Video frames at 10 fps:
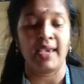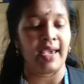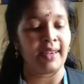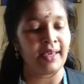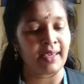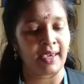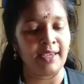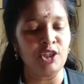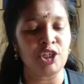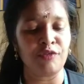and
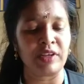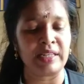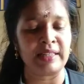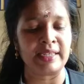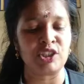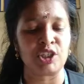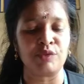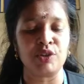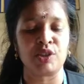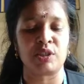again she felt that she
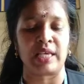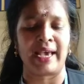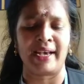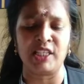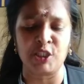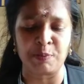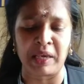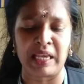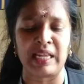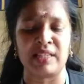was as
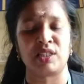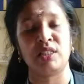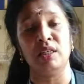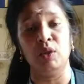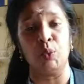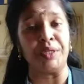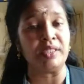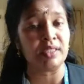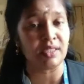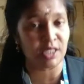pale as the
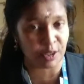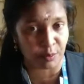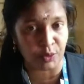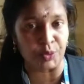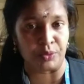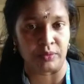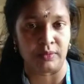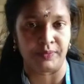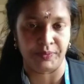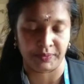winter's moon.
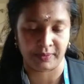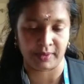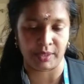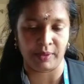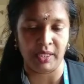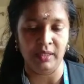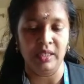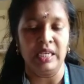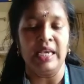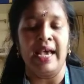Okay,
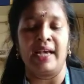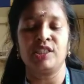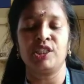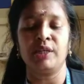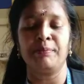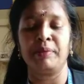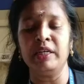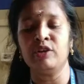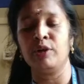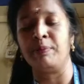as she
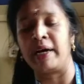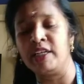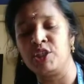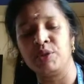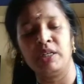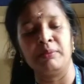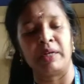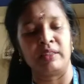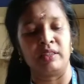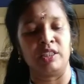bid goodbye to her
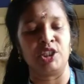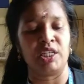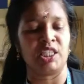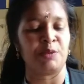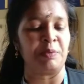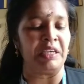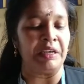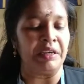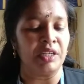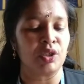mother, she
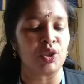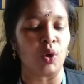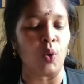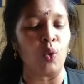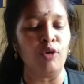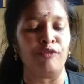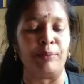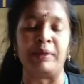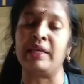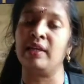experienced the old
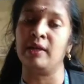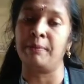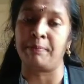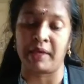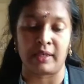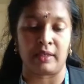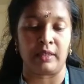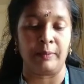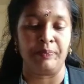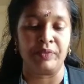familiar pain,
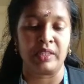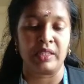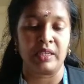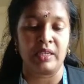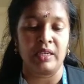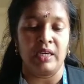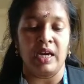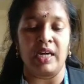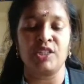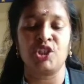
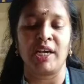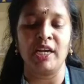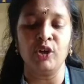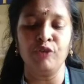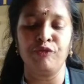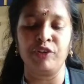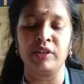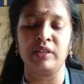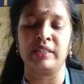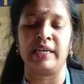her childhood
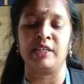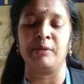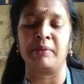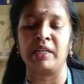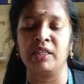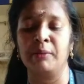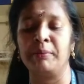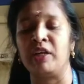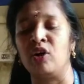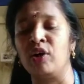fear that her mother
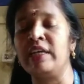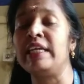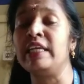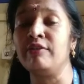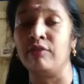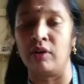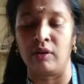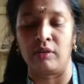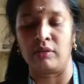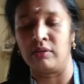may not live long.